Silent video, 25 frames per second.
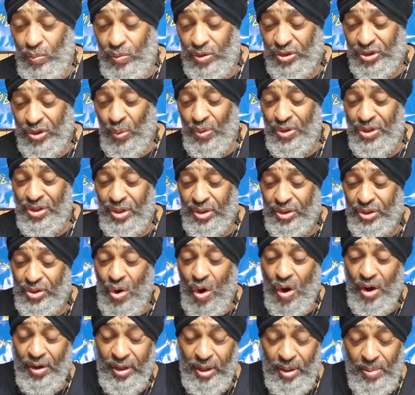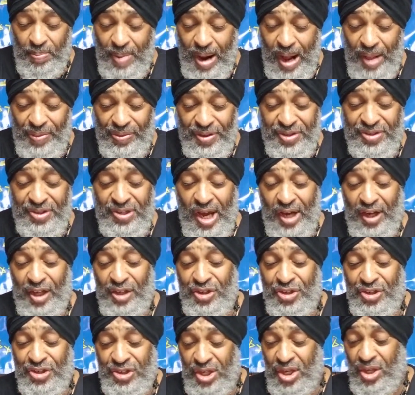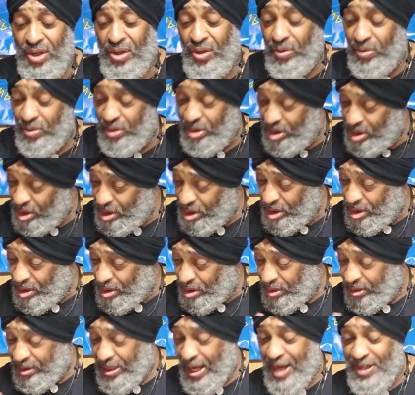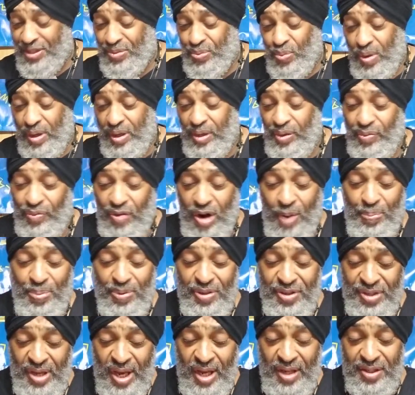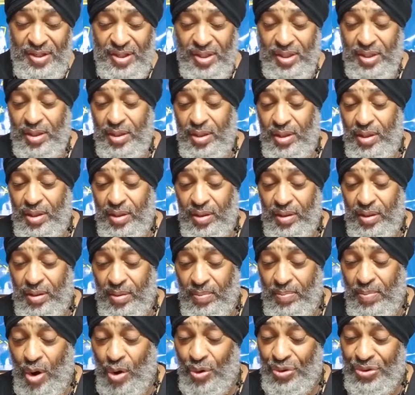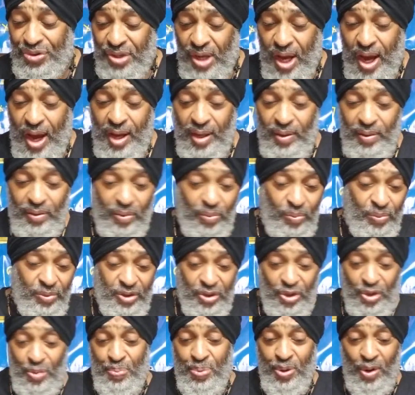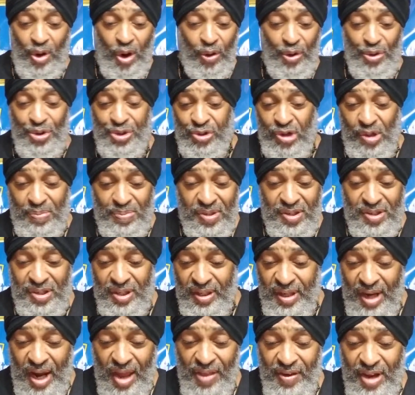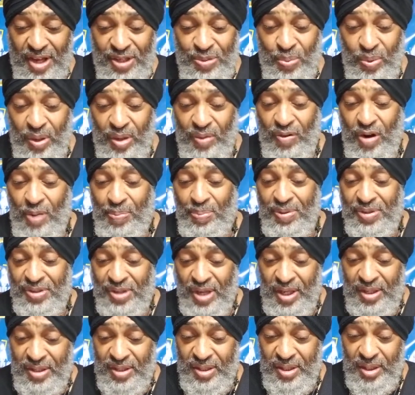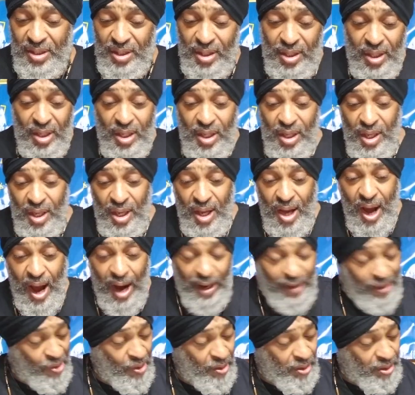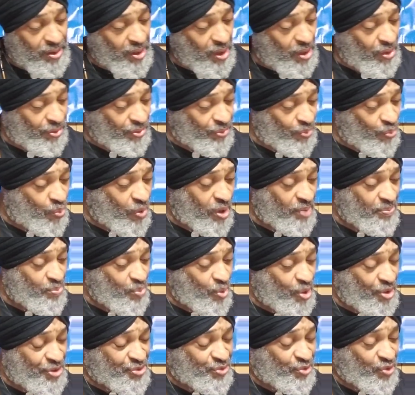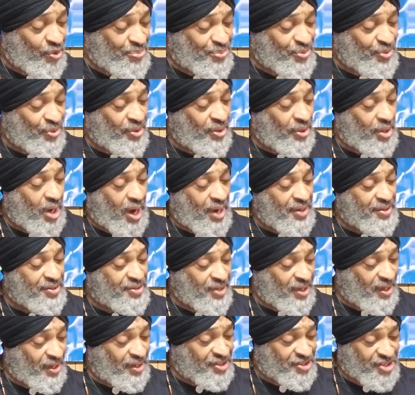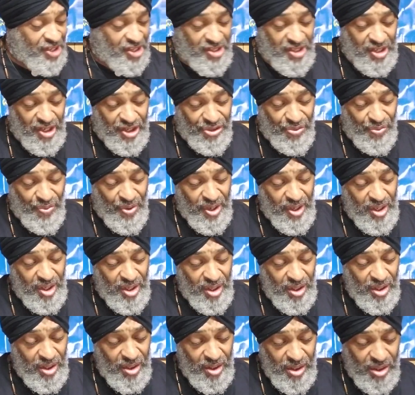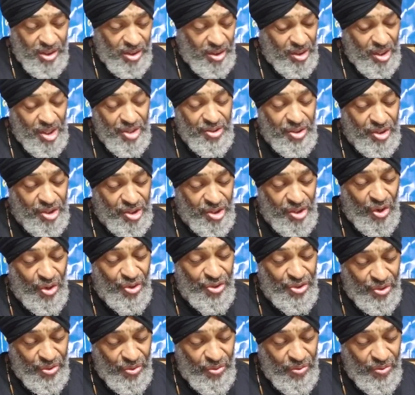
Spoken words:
when you're talking about the second seal, that's what it represents. The Mosiah. So you put all those scriptures together, that's what it represents. Beautiful. I could go to one more scripture in Isaiah 63, just to show you.